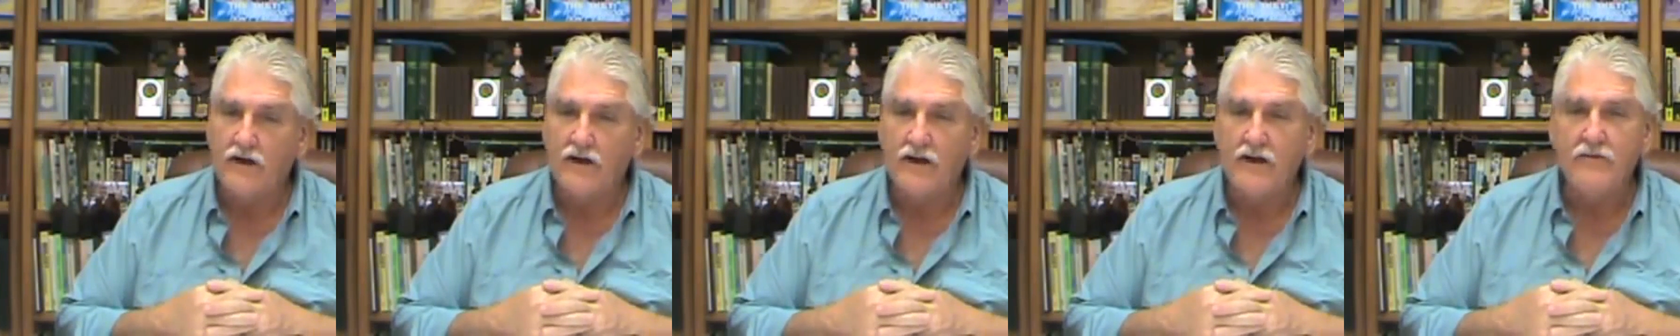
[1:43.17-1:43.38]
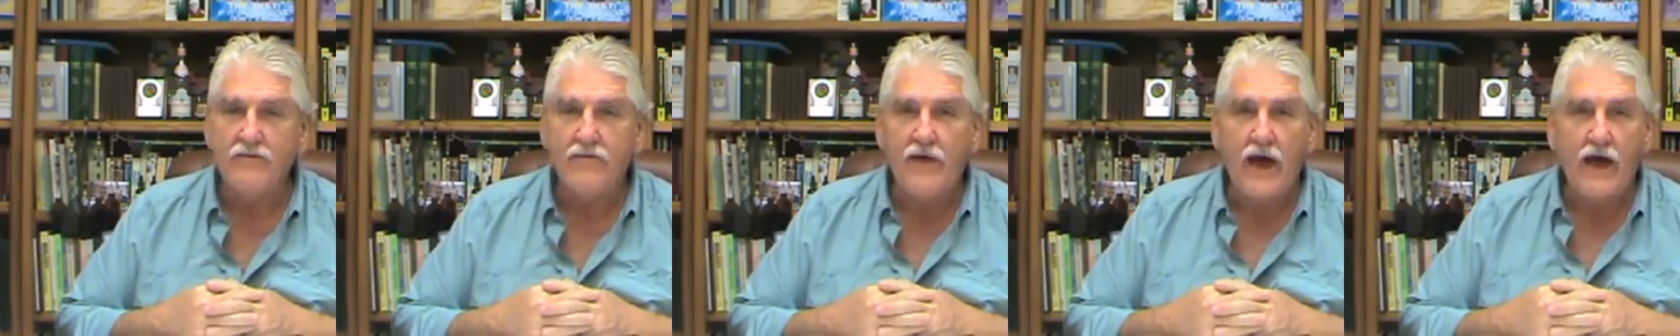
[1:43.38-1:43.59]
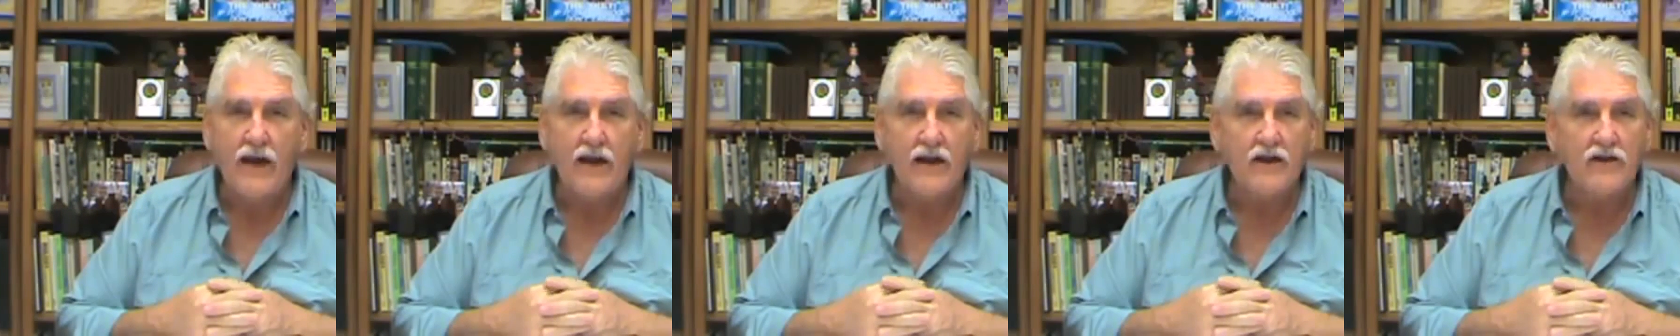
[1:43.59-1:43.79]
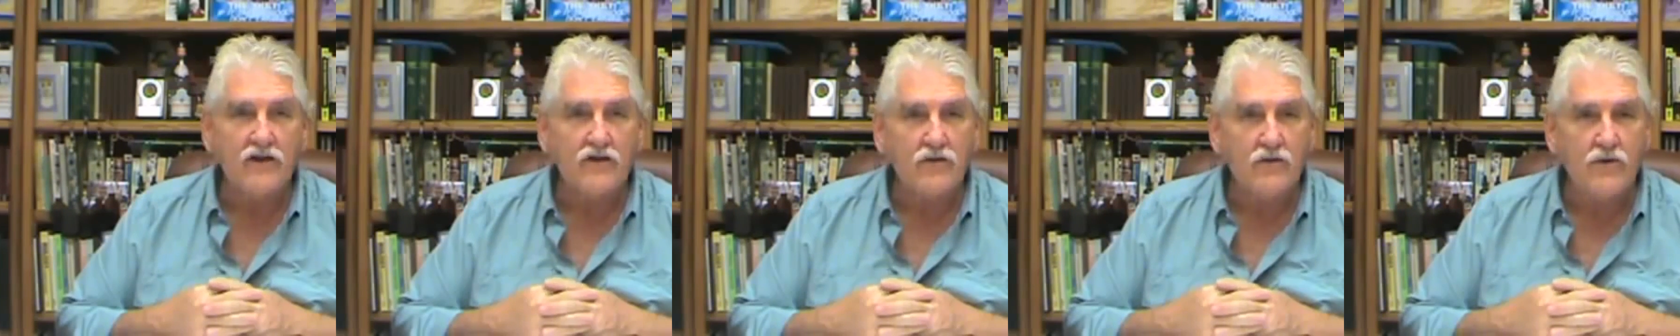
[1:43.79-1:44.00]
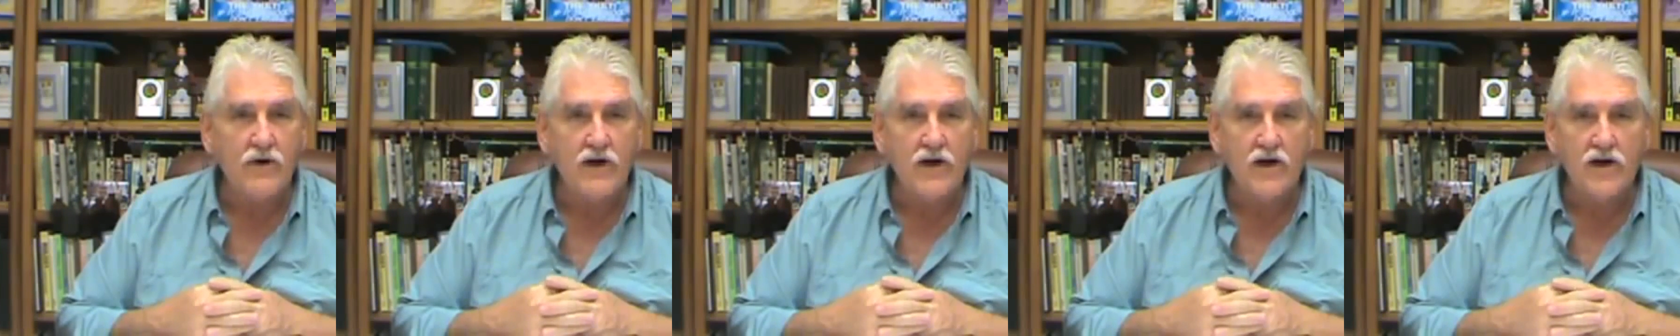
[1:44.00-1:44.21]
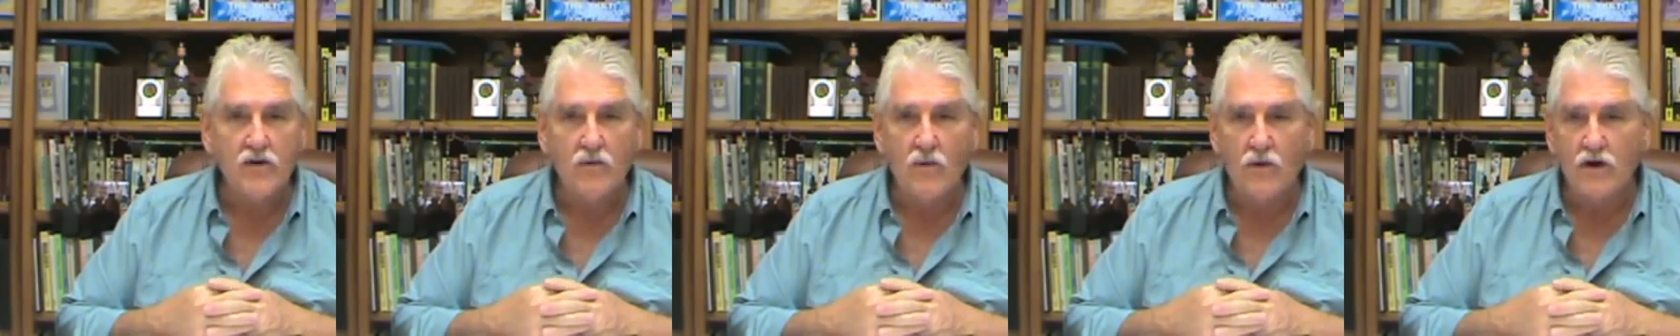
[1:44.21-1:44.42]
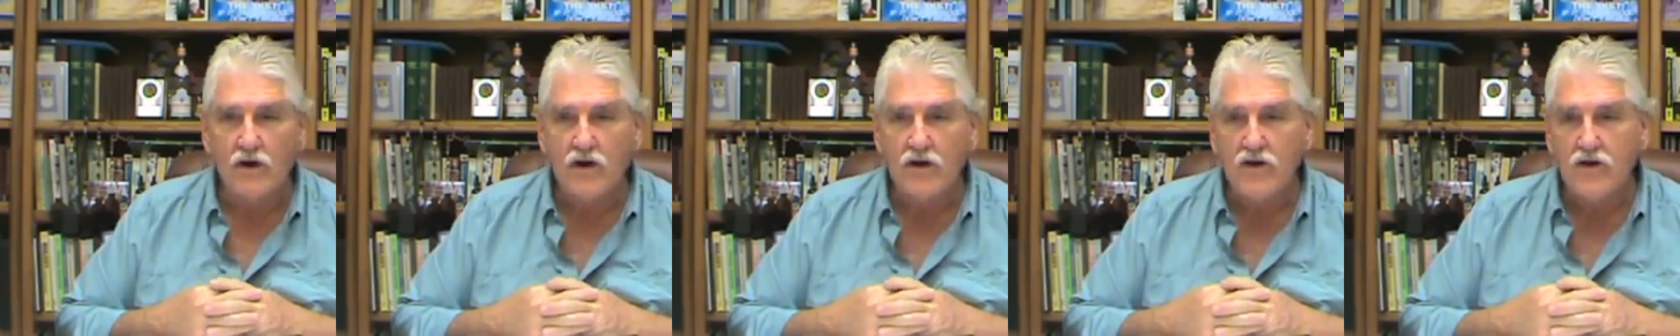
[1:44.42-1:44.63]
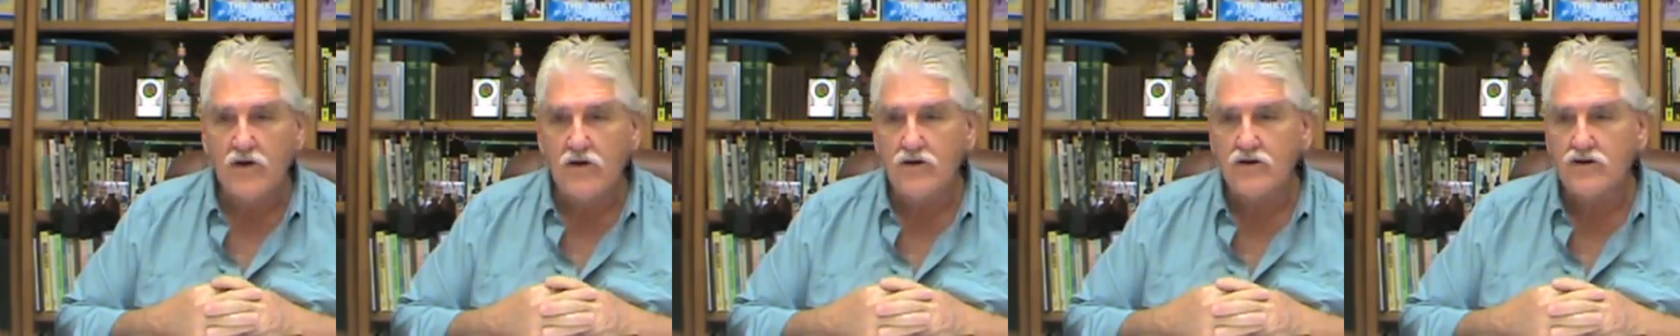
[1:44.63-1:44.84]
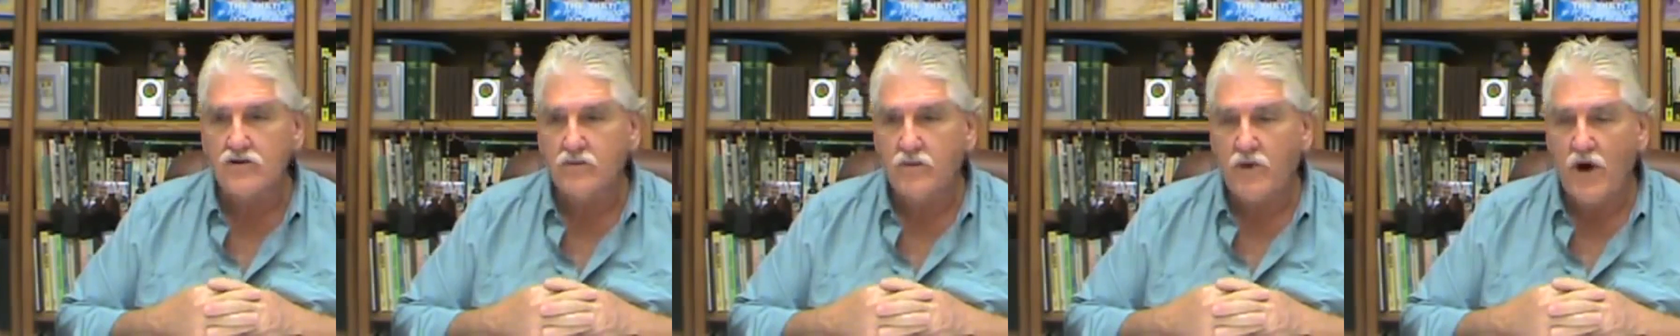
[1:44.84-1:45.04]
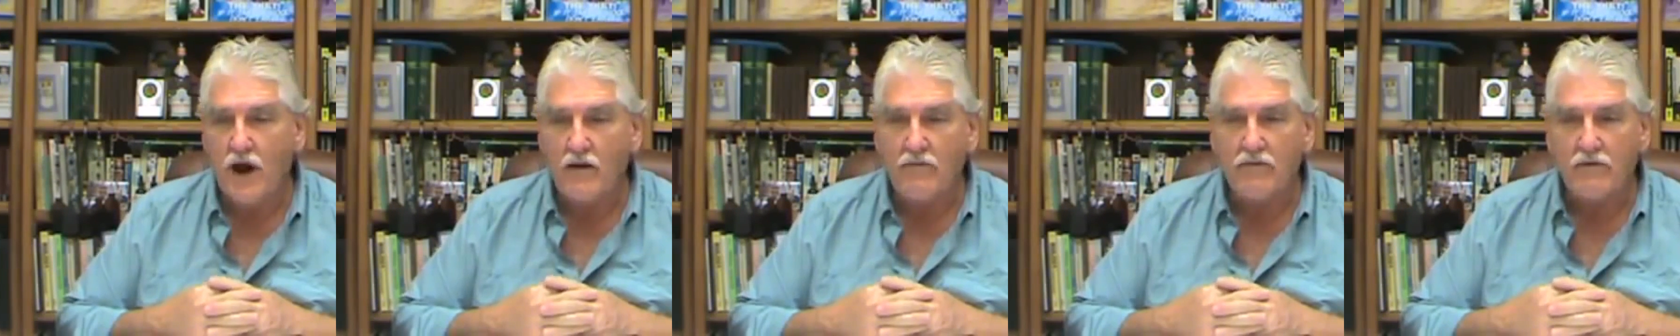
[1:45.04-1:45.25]
Lymphatic 3, you want to use
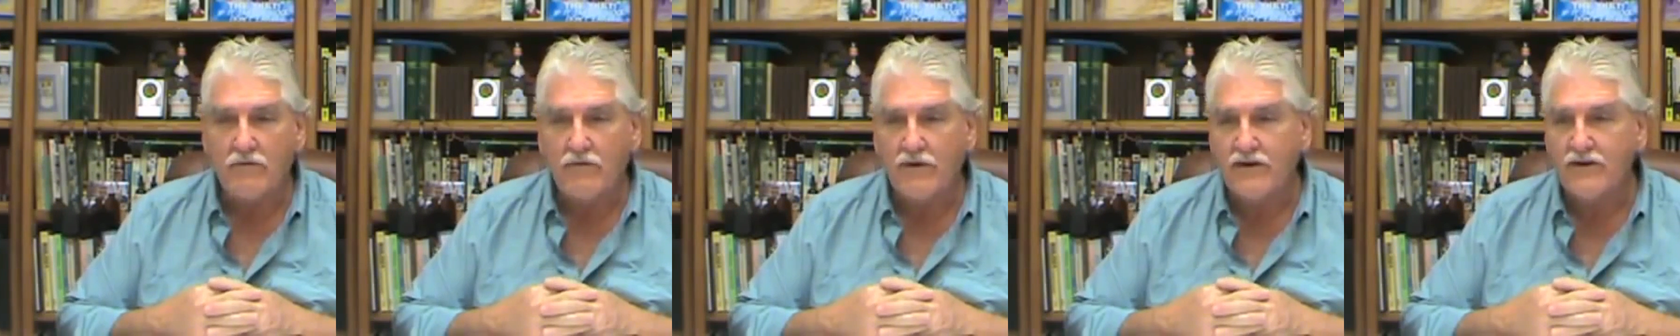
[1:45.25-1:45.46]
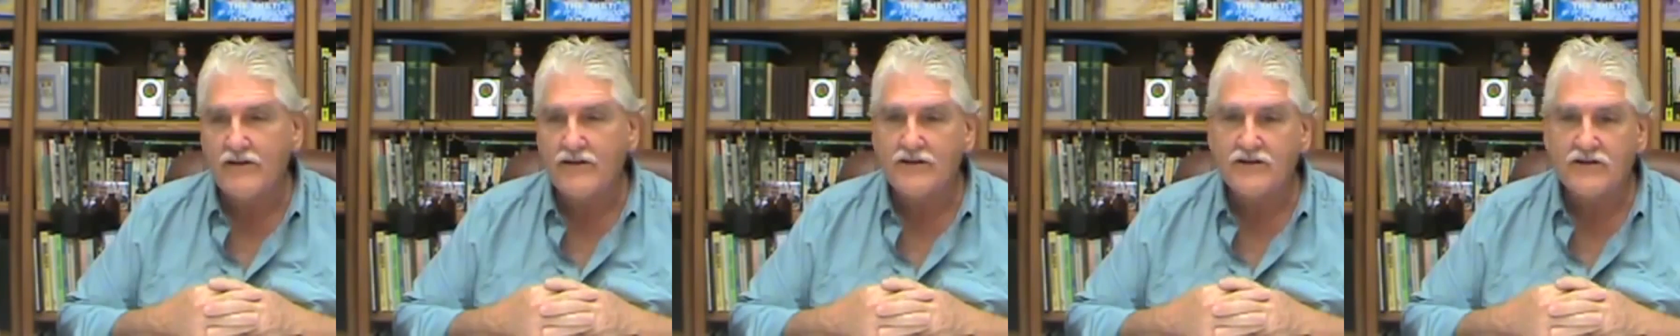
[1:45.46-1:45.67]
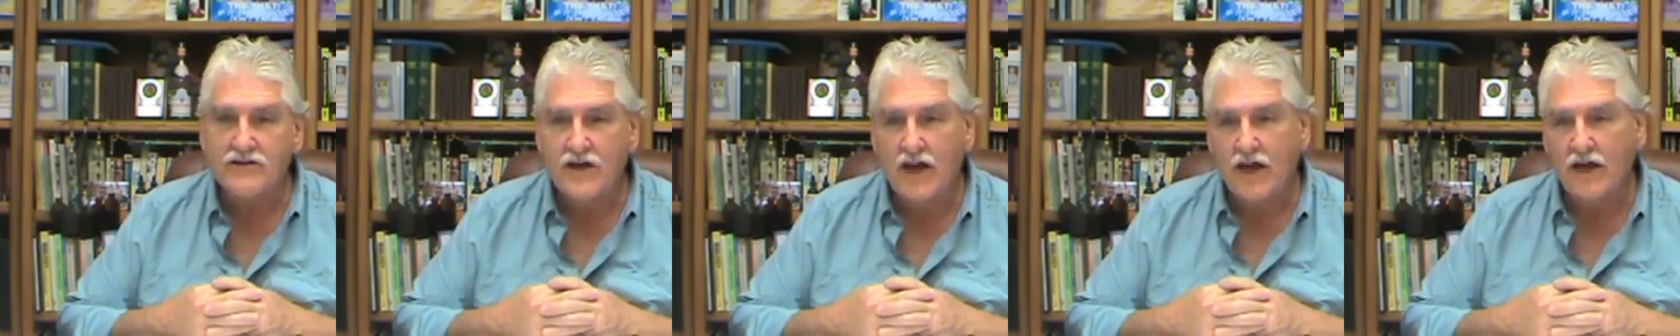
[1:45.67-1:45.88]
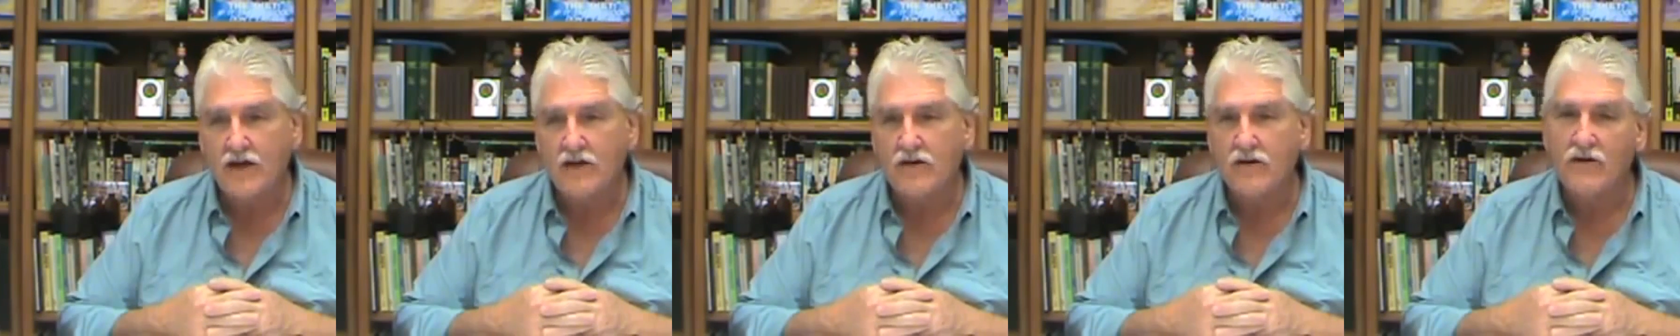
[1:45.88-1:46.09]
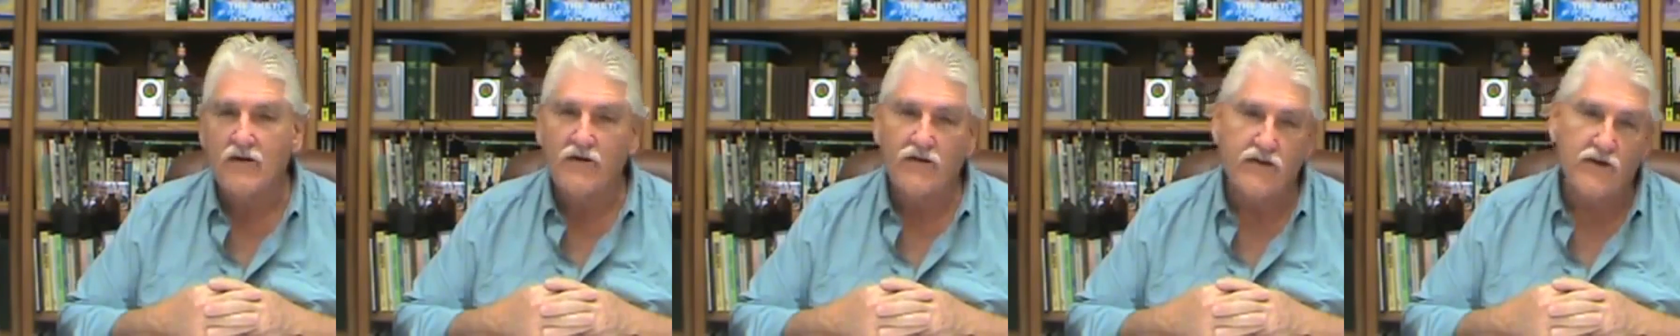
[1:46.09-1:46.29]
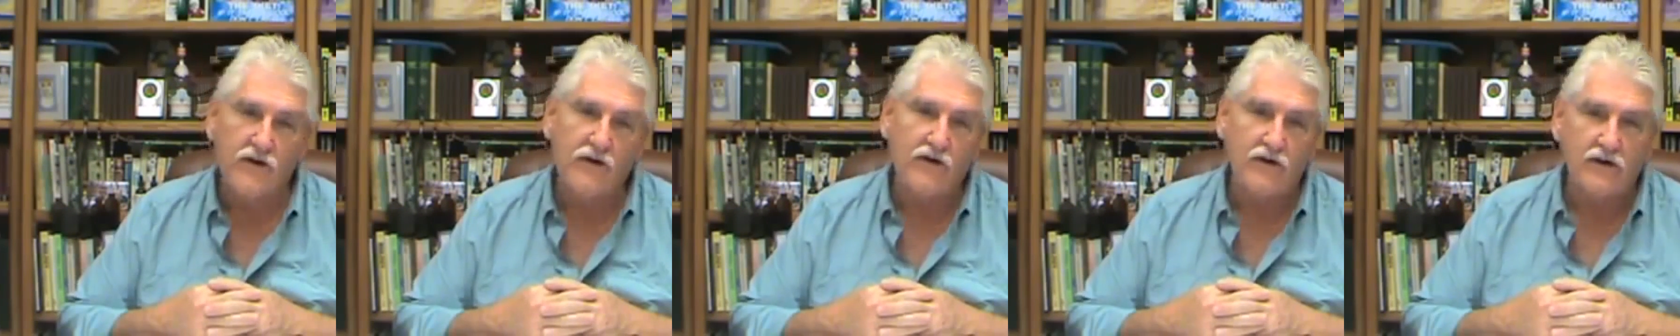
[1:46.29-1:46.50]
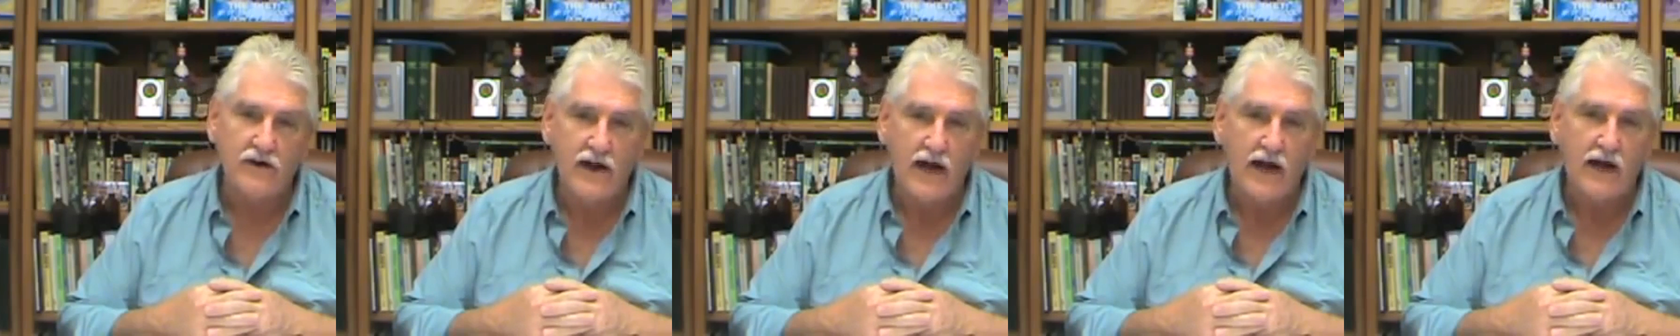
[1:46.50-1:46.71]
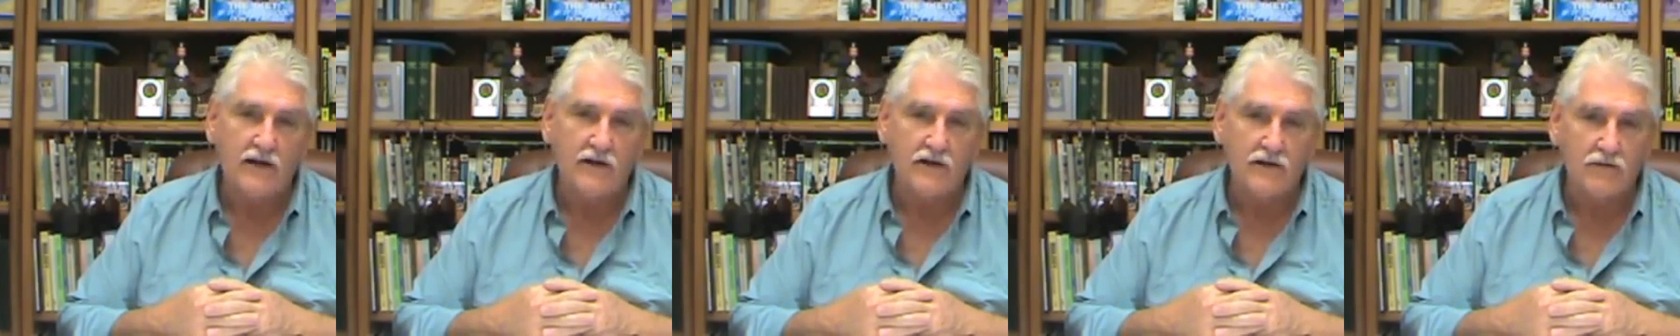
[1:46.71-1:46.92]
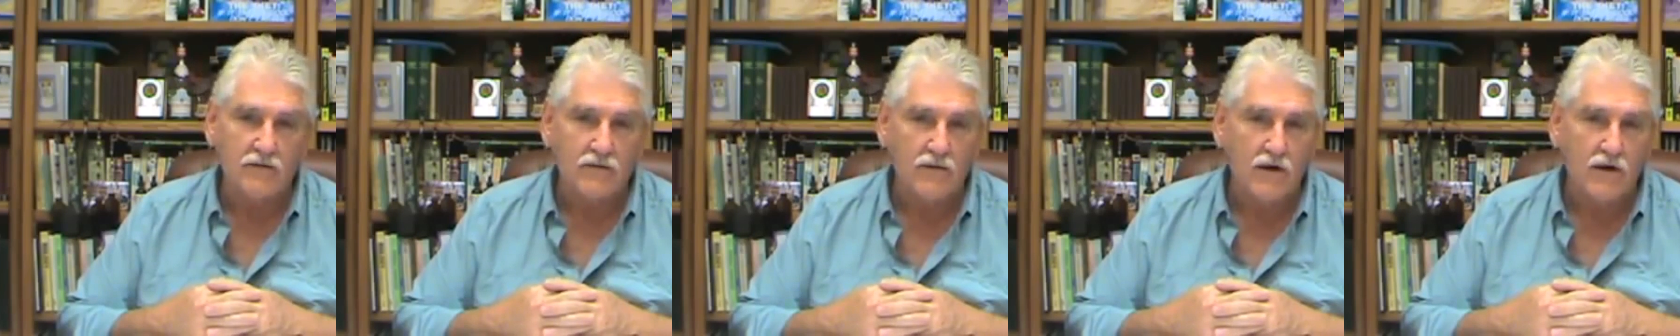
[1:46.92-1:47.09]
probably the second or third down the